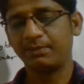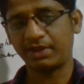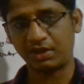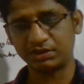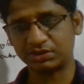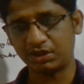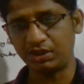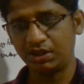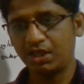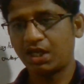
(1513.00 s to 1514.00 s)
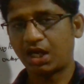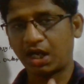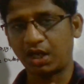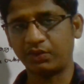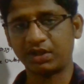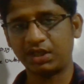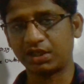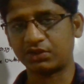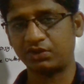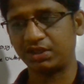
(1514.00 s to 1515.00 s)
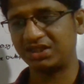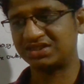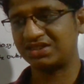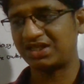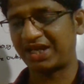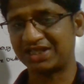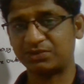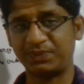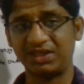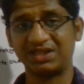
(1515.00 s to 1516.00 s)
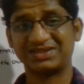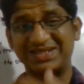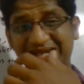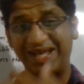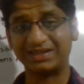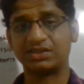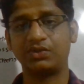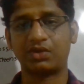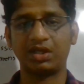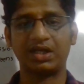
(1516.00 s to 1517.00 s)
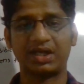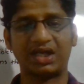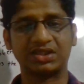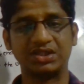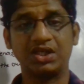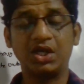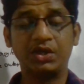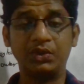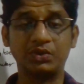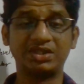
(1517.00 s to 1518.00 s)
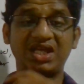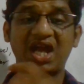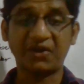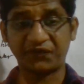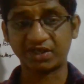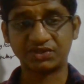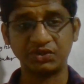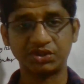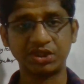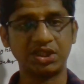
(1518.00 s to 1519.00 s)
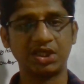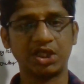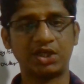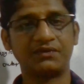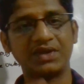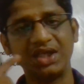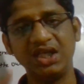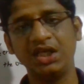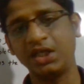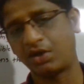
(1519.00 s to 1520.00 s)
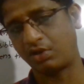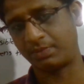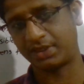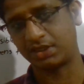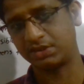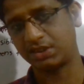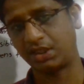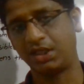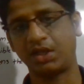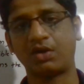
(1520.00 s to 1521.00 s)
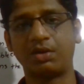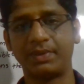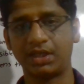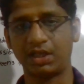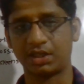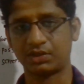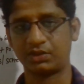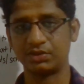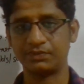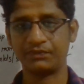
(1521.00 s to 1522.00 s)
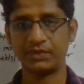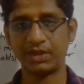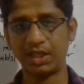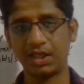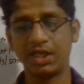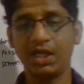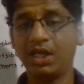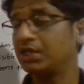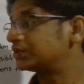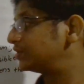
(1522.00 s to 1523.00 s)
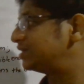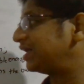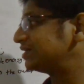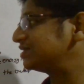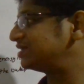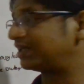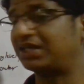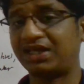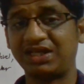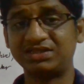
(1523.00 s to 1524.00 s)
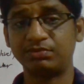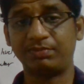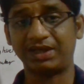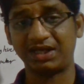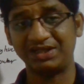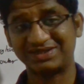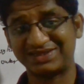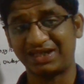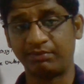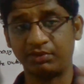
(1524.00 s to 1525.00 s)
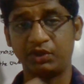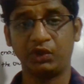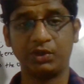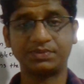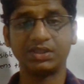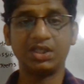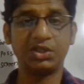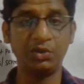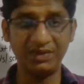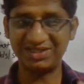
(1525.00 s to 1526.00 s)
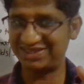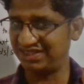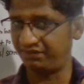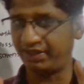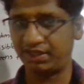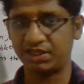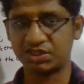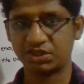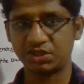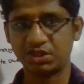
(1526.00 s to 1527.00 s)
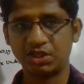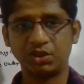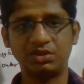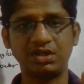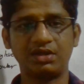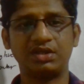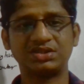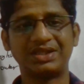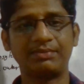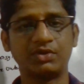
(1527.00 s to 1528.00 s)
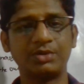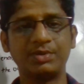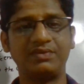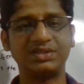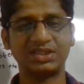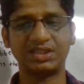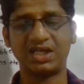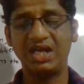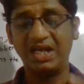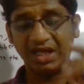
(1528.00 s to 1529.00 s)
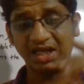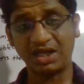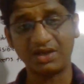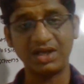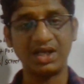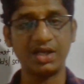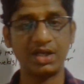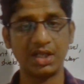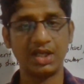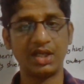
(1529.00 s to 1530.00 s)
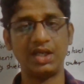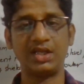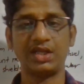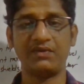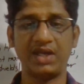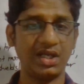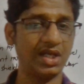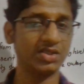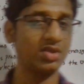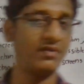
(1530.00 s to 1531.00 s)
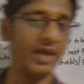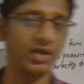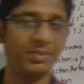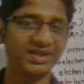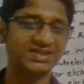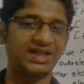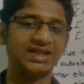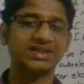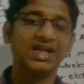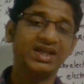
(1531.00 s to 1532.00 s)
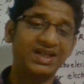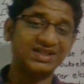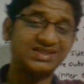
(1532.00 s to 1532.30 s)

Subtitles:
because now outer electron is experience less nuclear attraction due to the effective shielding of inner orbital electron. Okay, so that's the general case, but in some groups you will see the variation. In some group you will see the irregularity in the variation of atomic size. That's